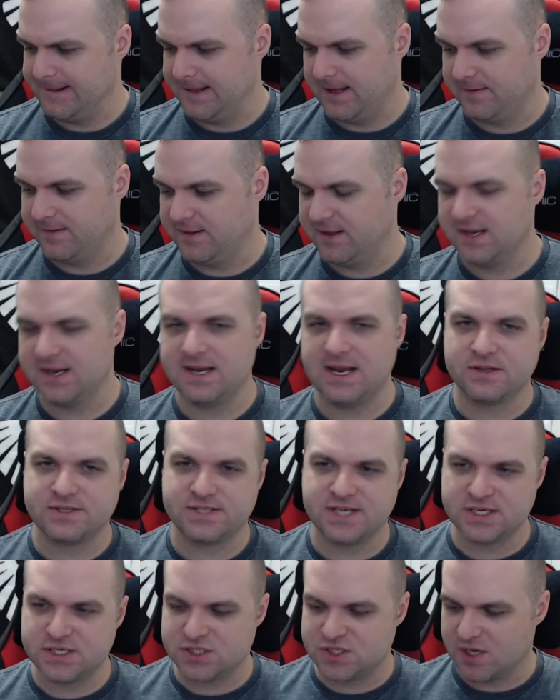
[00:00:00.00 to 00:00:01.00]
And then they
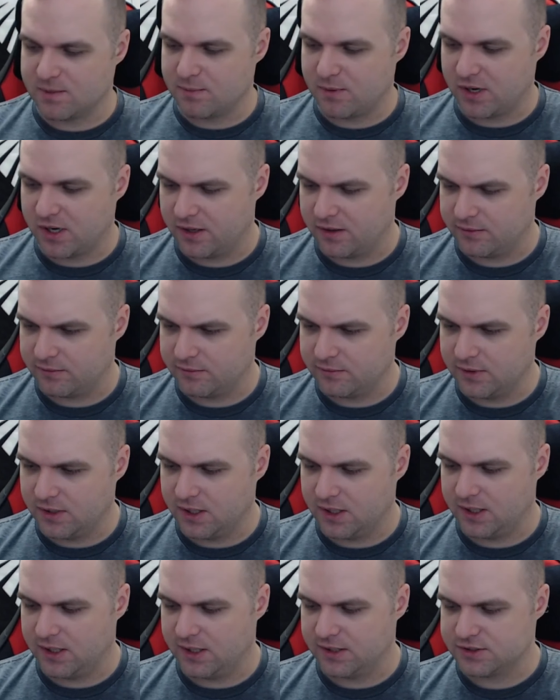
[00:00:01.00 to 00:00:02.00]
announced Age of
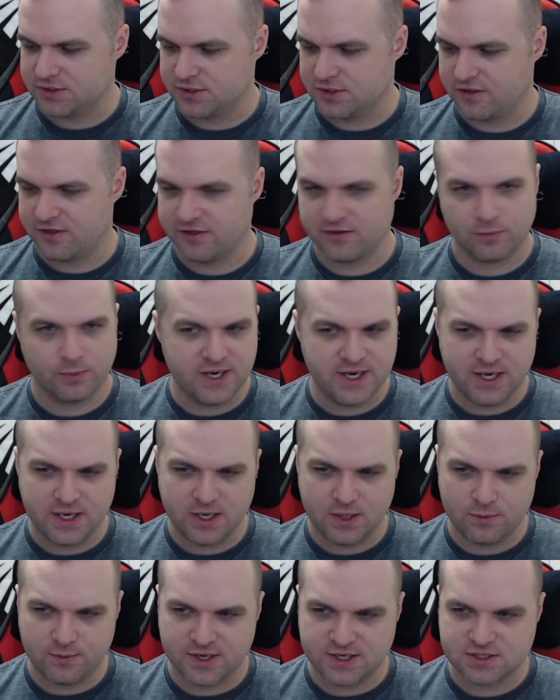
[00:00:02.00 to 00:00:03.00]
Sigmar
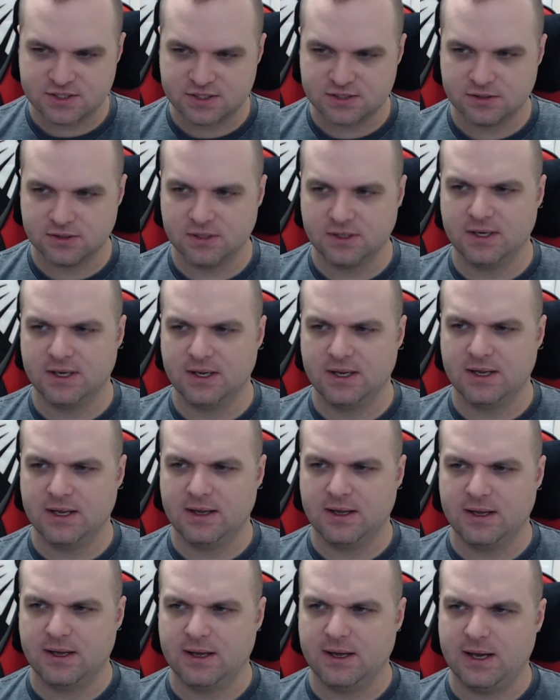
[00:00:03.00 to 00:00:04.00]
3, which
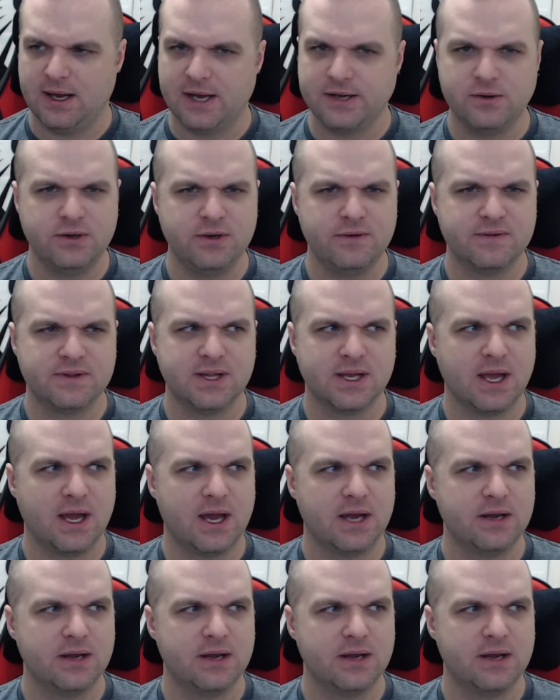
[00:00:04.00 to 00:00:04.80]
I don't even think...